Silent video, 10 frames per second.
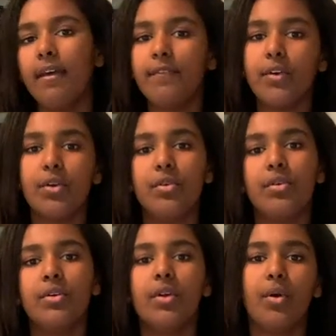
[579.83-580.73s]

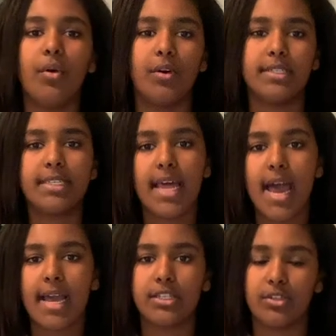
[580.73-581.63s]
food or
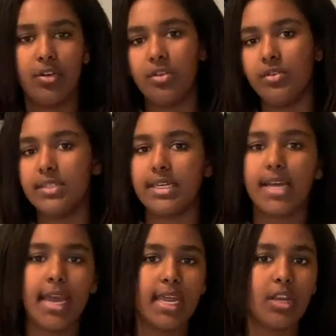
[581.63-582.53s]
snacks, or you can use like
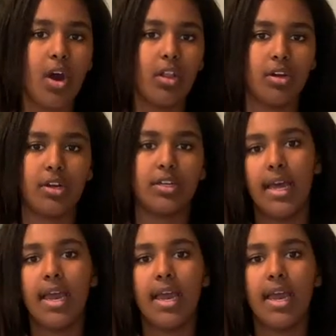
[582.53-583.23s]
dining dollars,